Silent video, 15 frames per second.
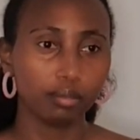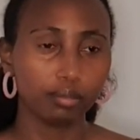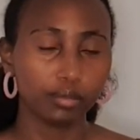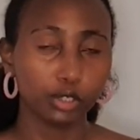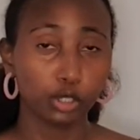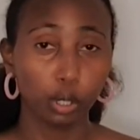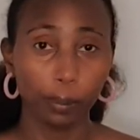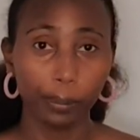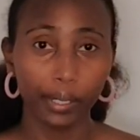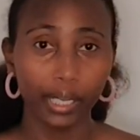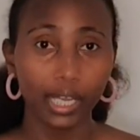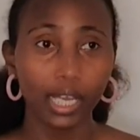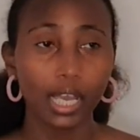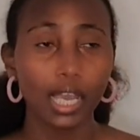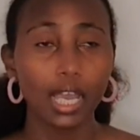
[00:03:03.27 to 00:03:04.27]

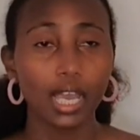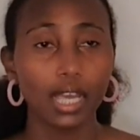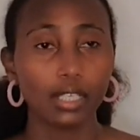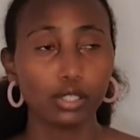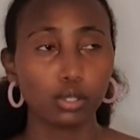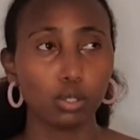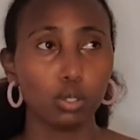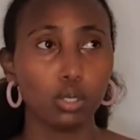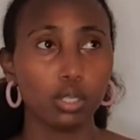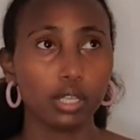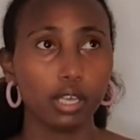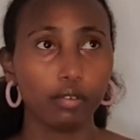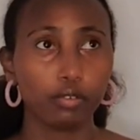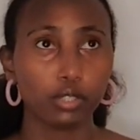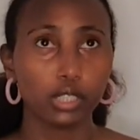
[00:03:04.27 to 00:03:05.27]
shopping. So
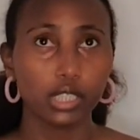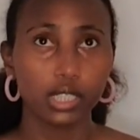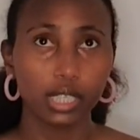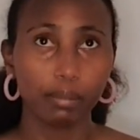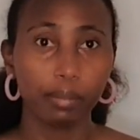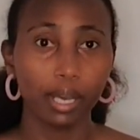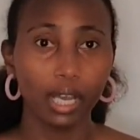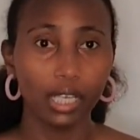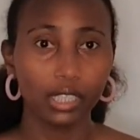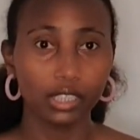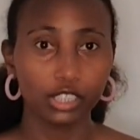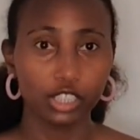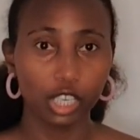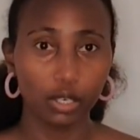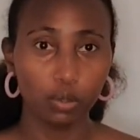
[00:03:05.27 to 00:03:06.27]
they're for December and
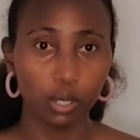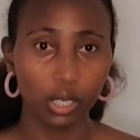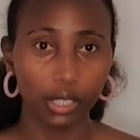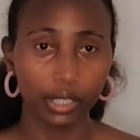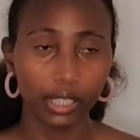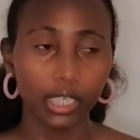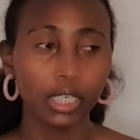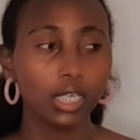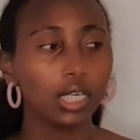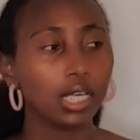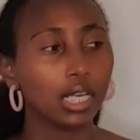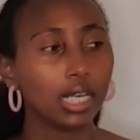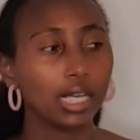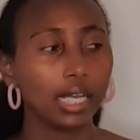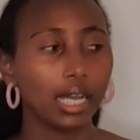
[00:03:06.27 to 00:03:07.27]
January.
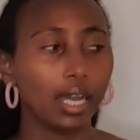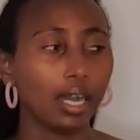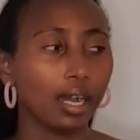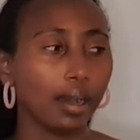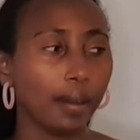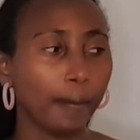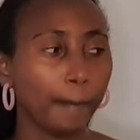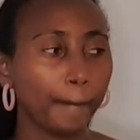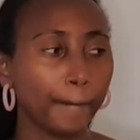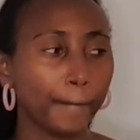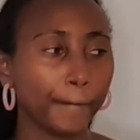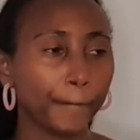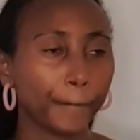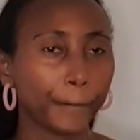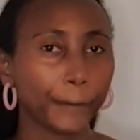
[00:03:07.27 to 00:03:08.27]

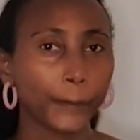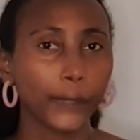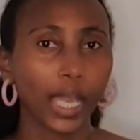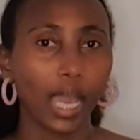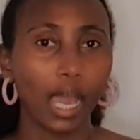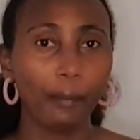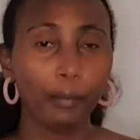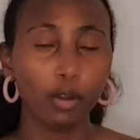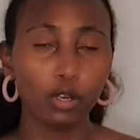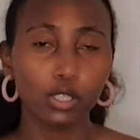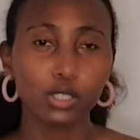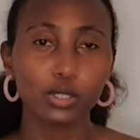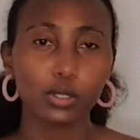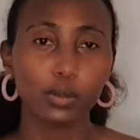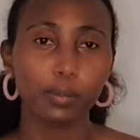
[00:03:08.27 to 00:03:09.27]
I'm
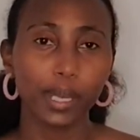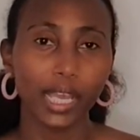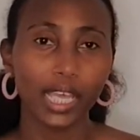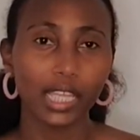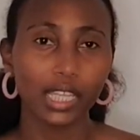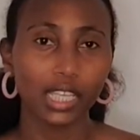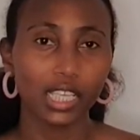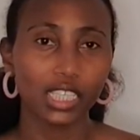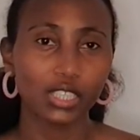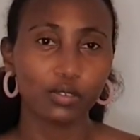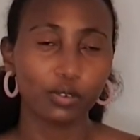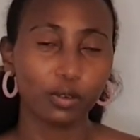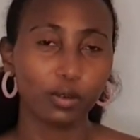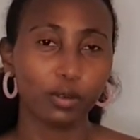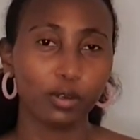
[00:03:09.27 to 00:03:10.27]
also buying things
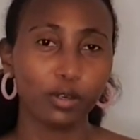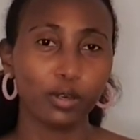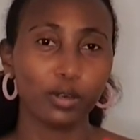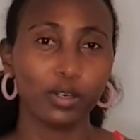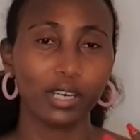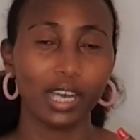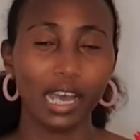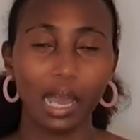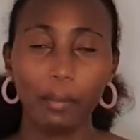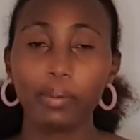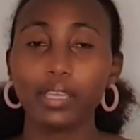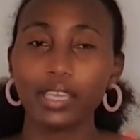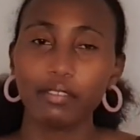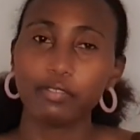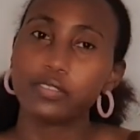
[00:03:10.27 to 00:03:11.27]
for, I'm
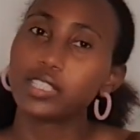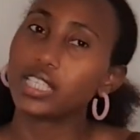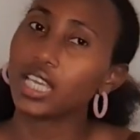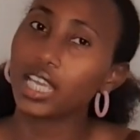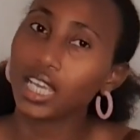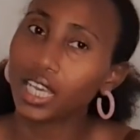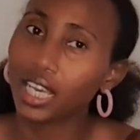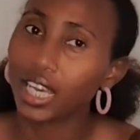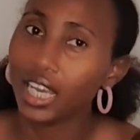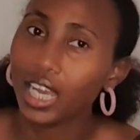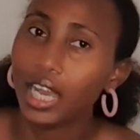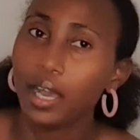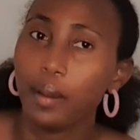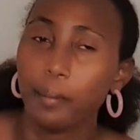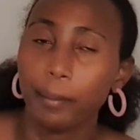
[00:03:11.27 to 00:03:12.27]
gifting
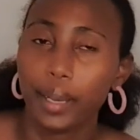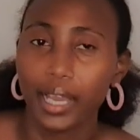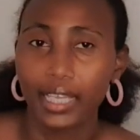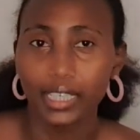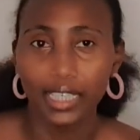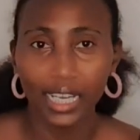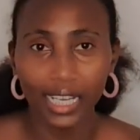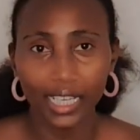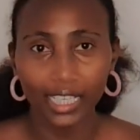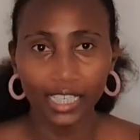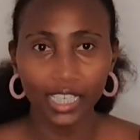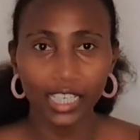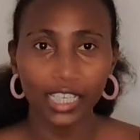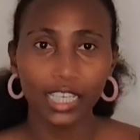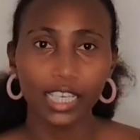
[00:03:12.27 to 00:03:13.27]
my
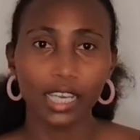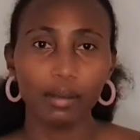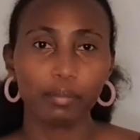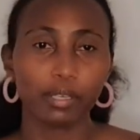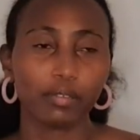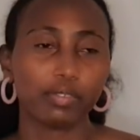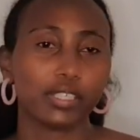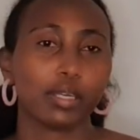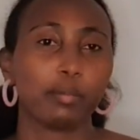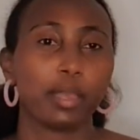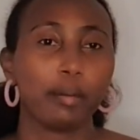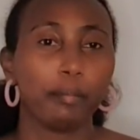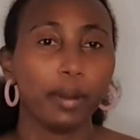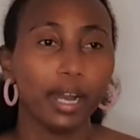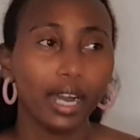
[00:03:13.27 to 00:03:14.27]
nanny, I'm gifting my
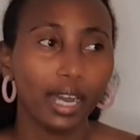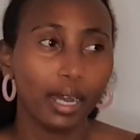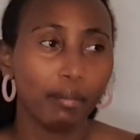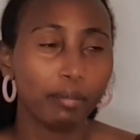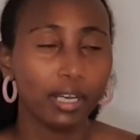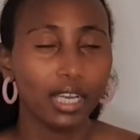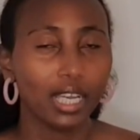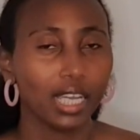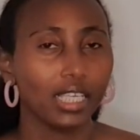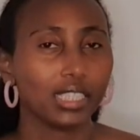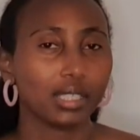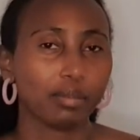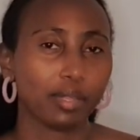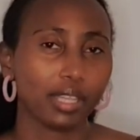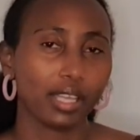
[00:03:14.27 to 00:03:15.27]
mom and
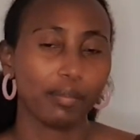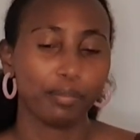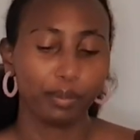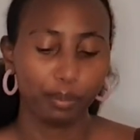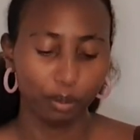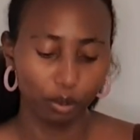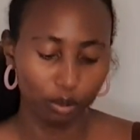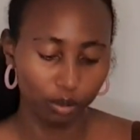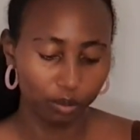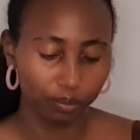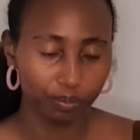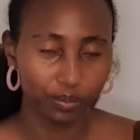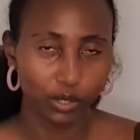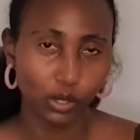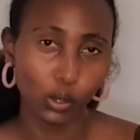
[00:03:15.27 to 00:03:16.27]
some other people.
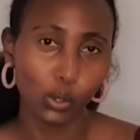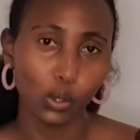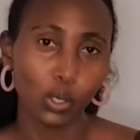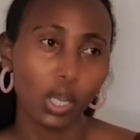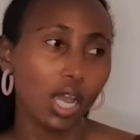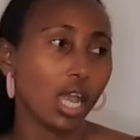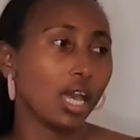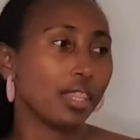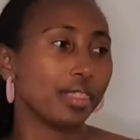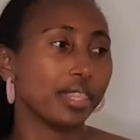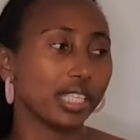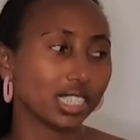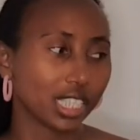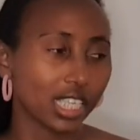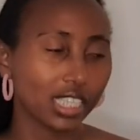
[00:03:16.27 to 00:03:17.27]
So these
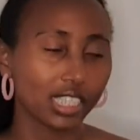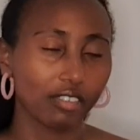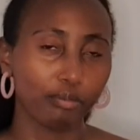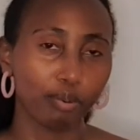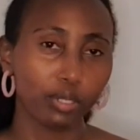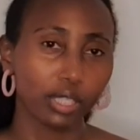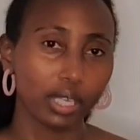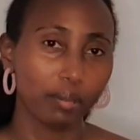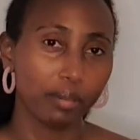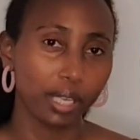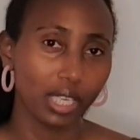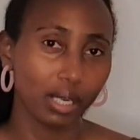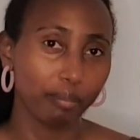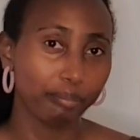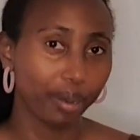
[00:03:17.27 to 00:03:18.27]
things, I bought them
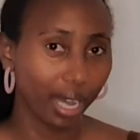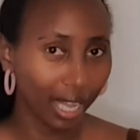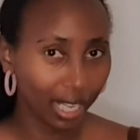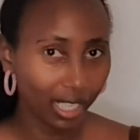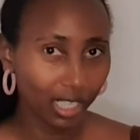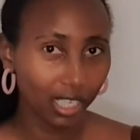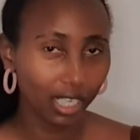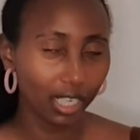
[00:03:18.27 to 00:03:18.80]
in bulk,